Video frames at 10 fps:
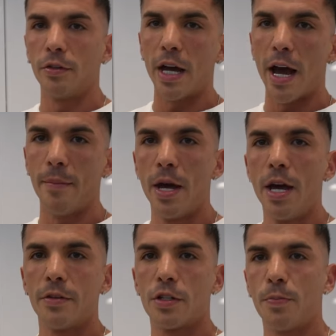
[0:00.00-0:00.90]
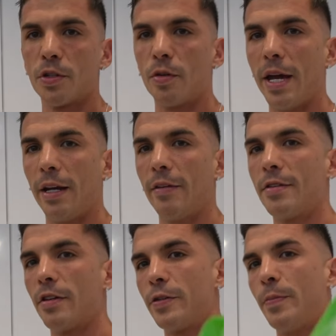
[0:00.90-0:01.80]
no time, I was supposed to be eighty
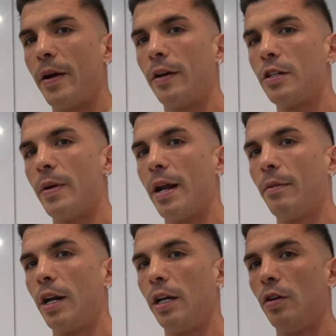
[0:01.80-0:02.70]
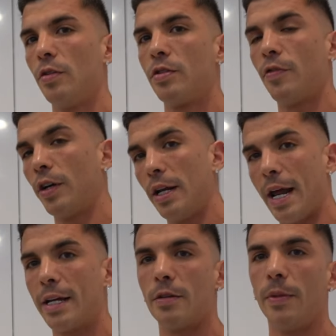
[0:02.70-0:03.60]
grams of asparagus, but I'm gonna use for the
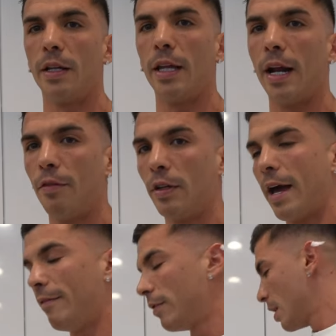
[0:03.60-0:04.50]
next meal that I will have